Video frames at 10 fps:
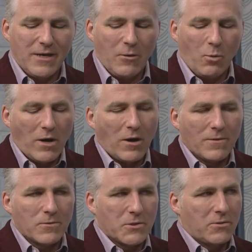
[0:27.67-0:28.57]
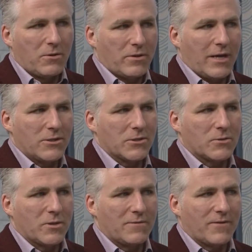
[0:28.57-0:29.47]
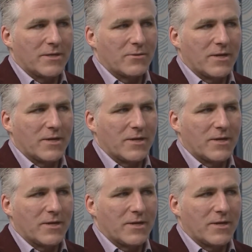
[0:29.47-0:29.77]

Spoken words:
Where are those two locations we can find you at?